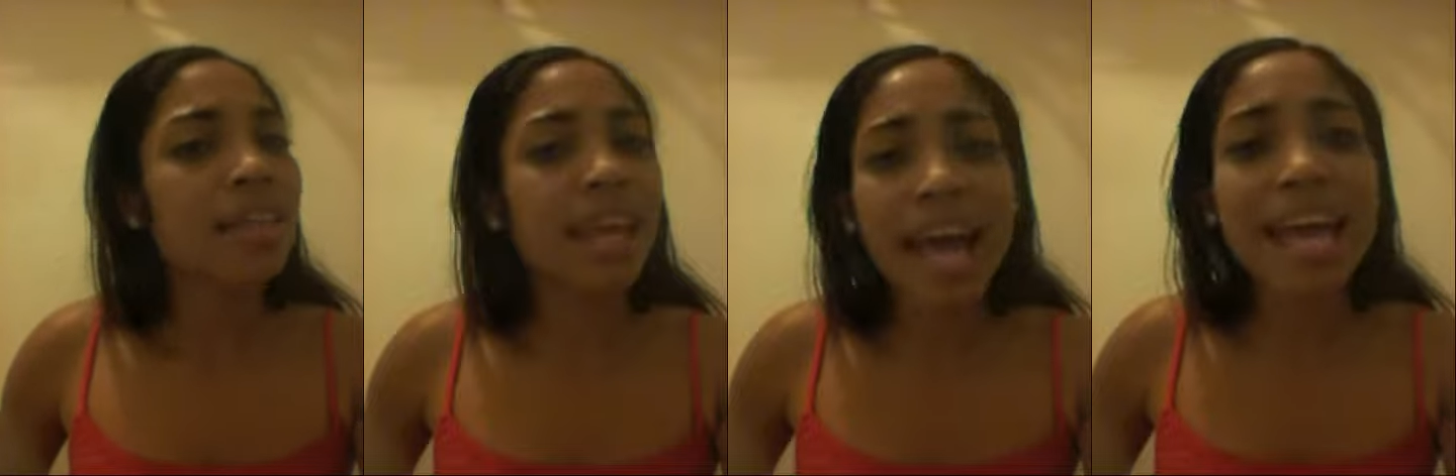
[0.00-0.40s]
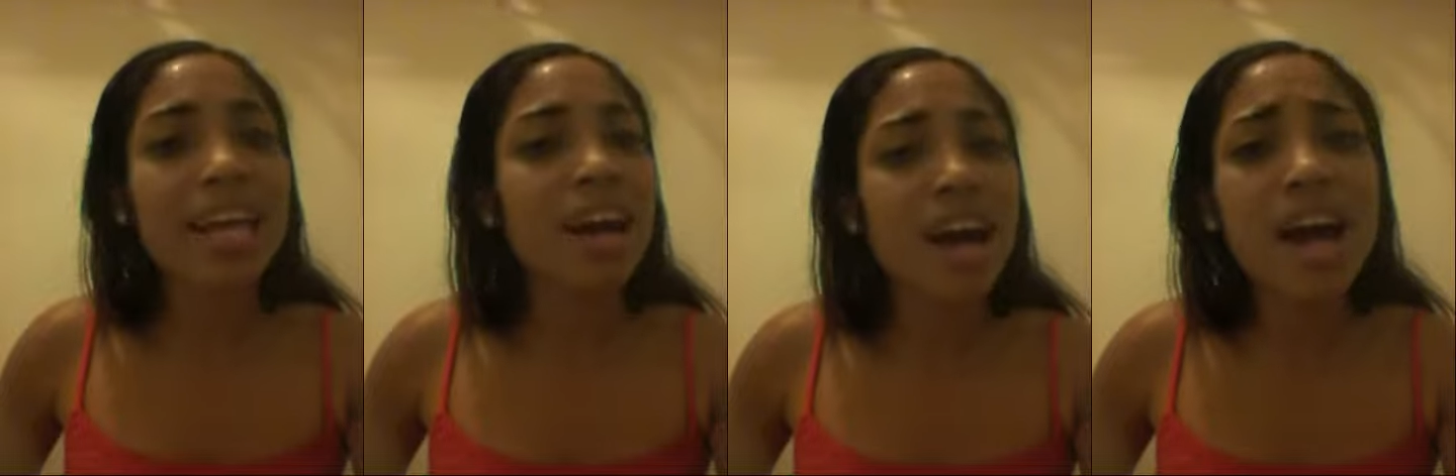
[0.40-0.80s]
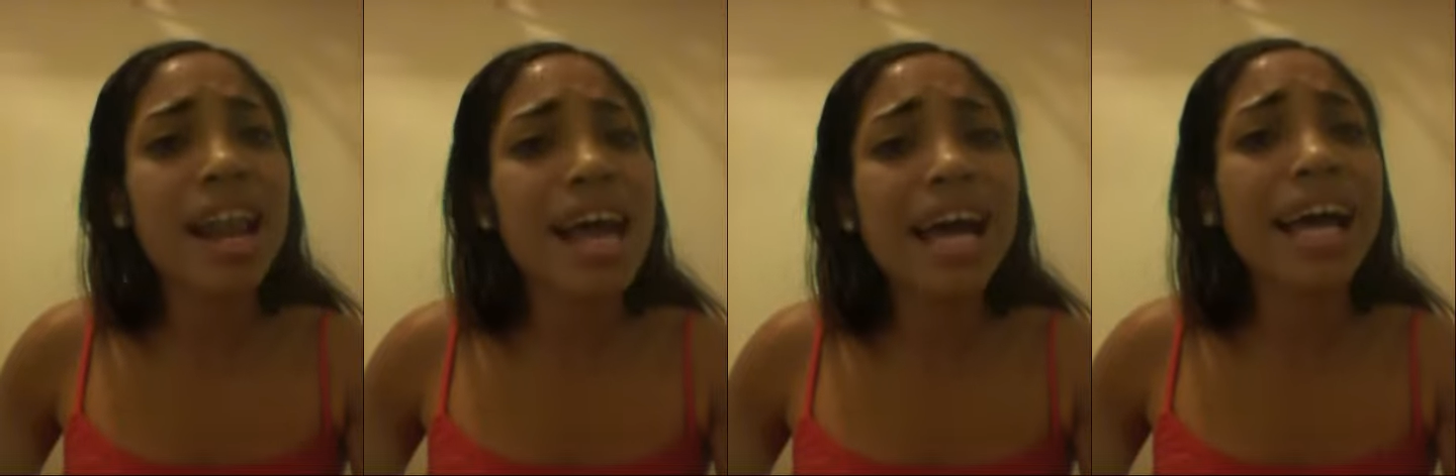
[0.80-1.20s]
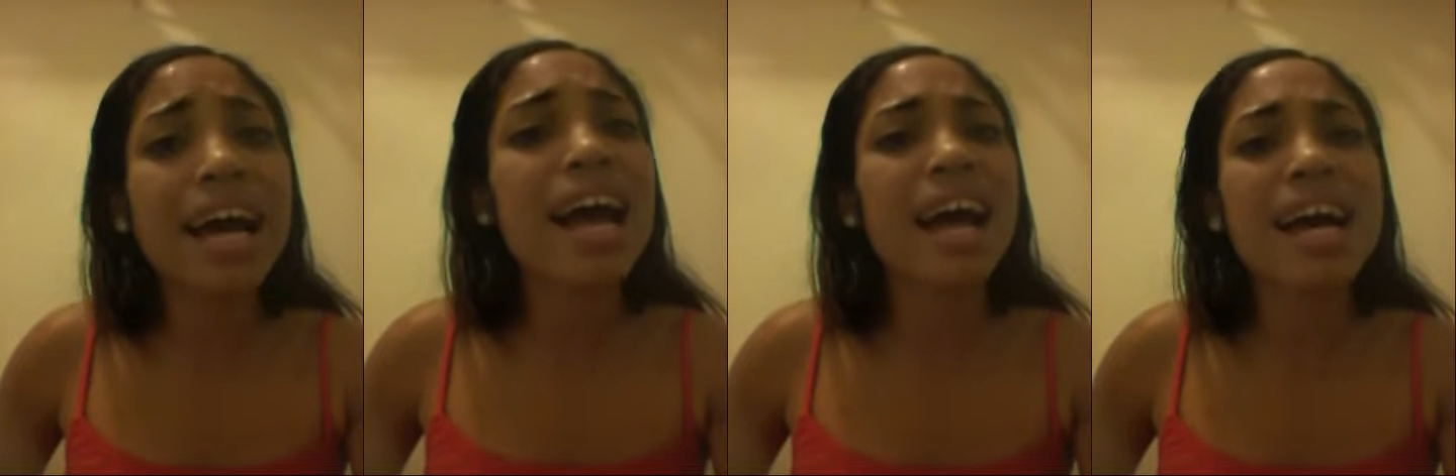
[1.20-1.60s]
they call
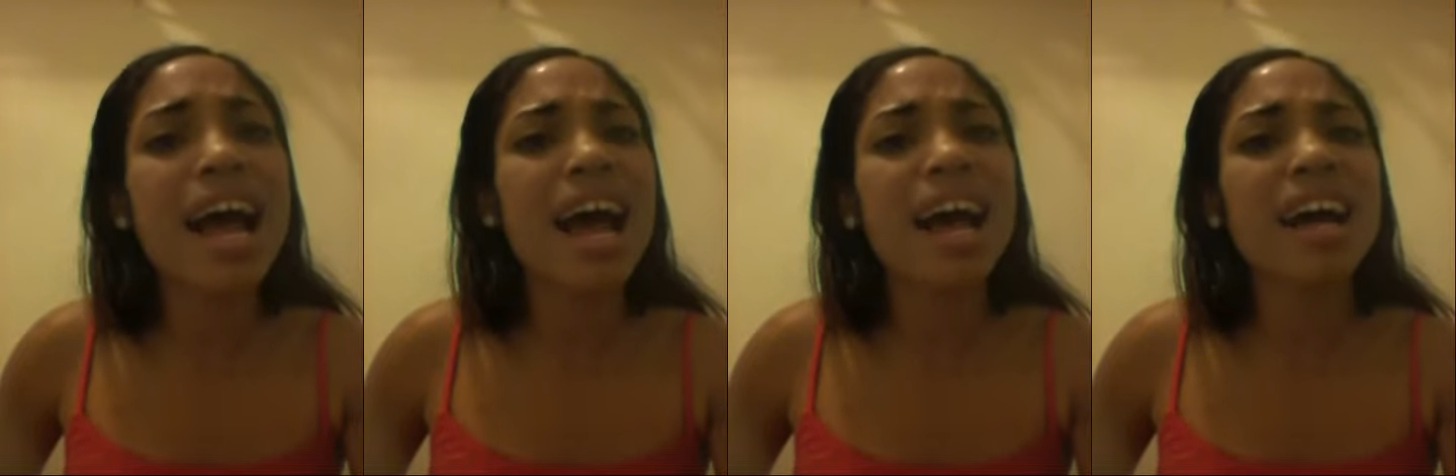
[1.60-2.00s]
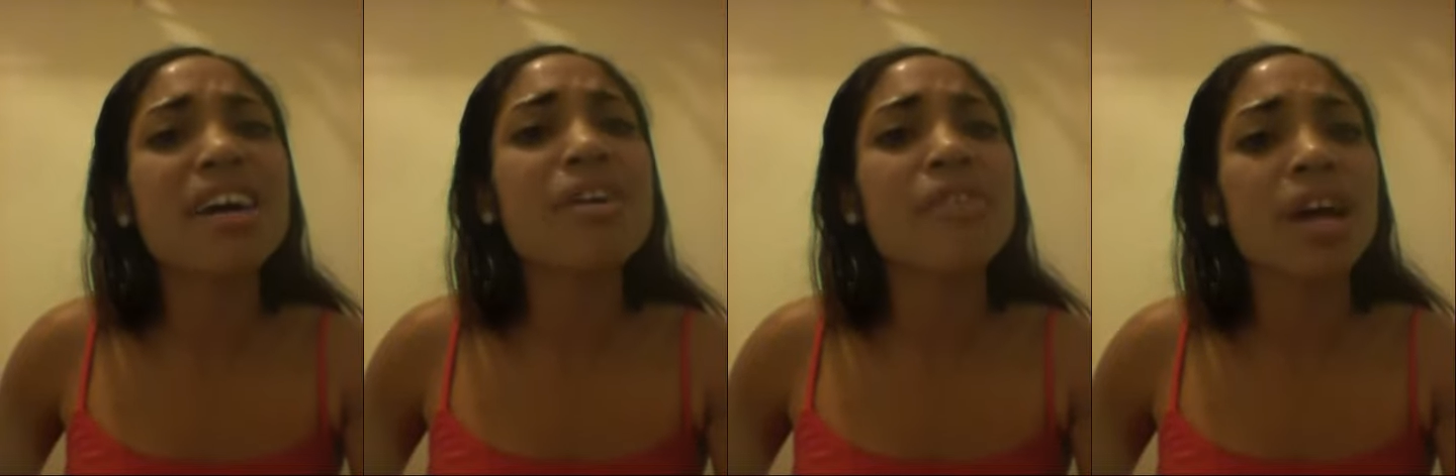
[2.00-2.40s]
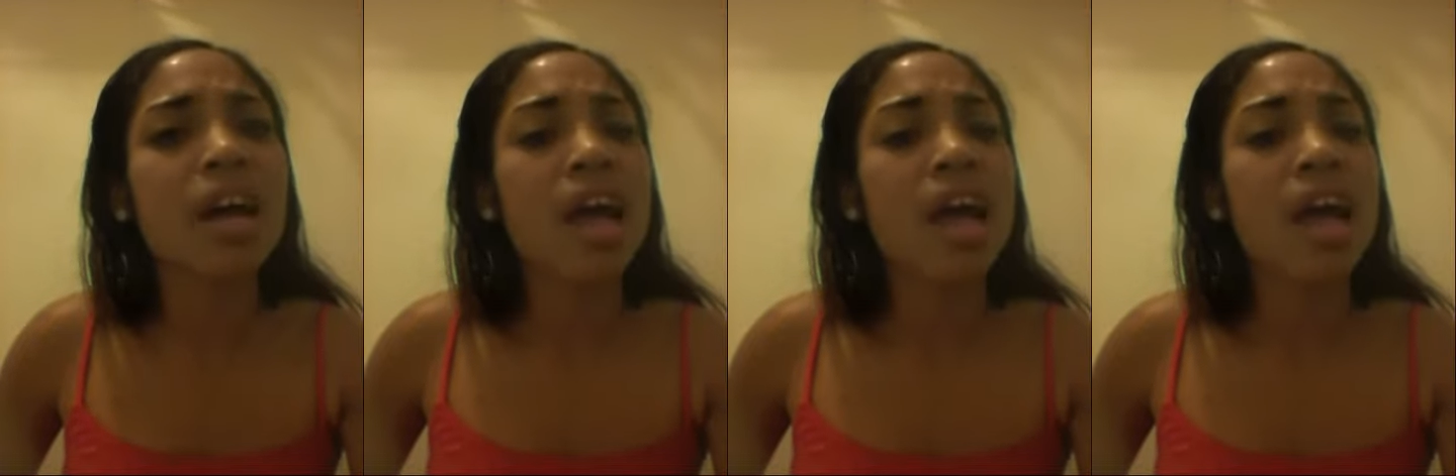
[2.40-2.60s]
love.